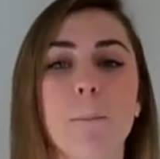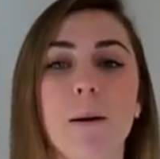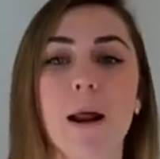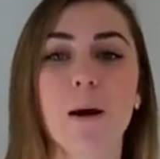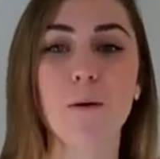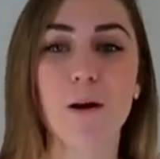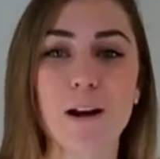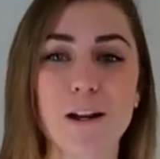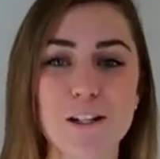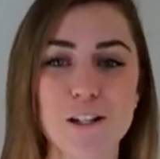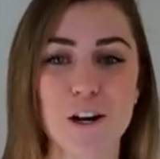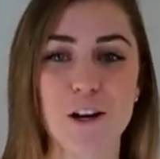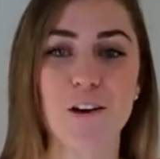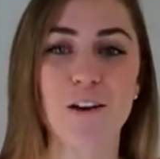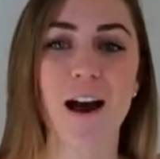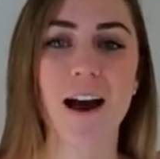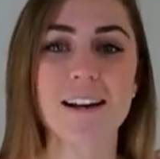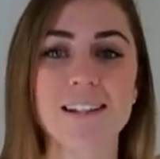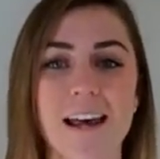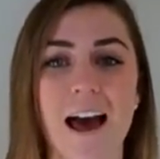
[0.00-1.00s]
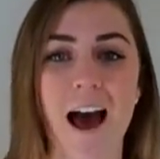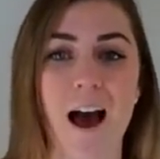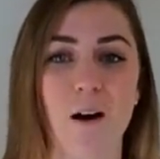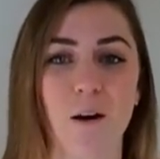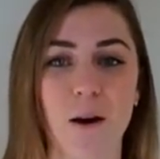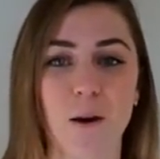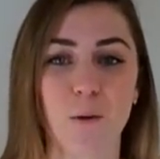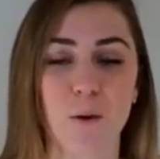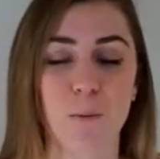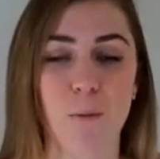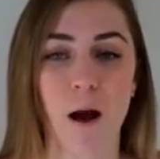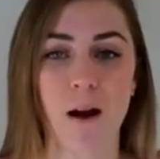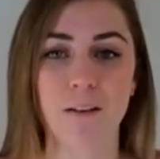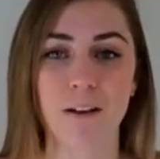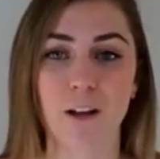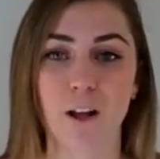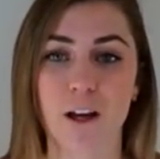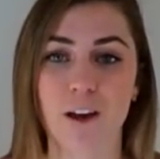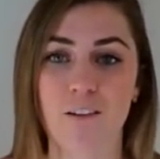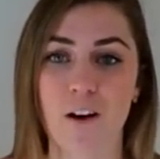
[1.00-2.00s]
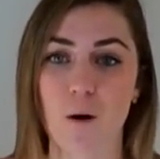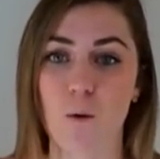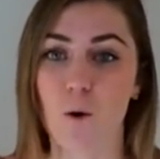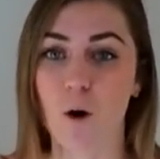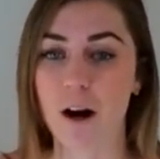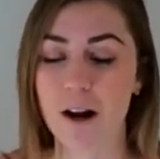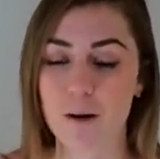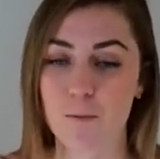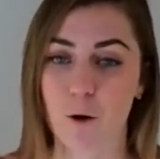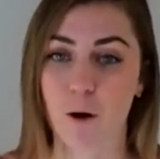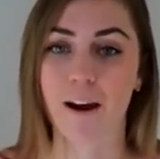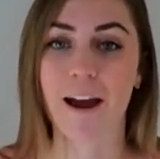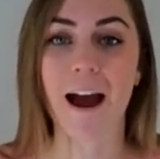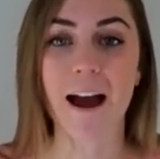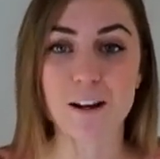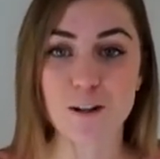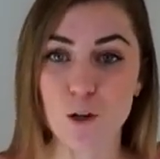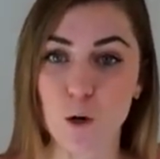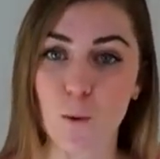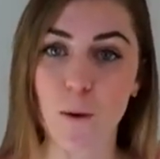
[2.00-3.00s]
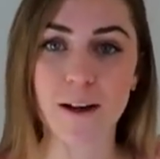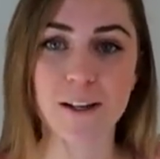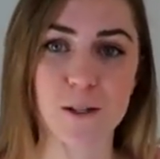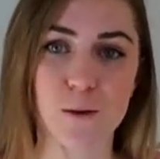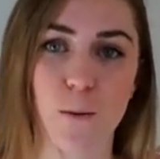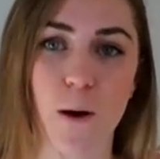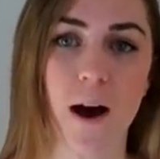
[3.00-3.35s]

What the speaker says: But I wanted to show you guys how it would probably look if I wore it in a more casual way as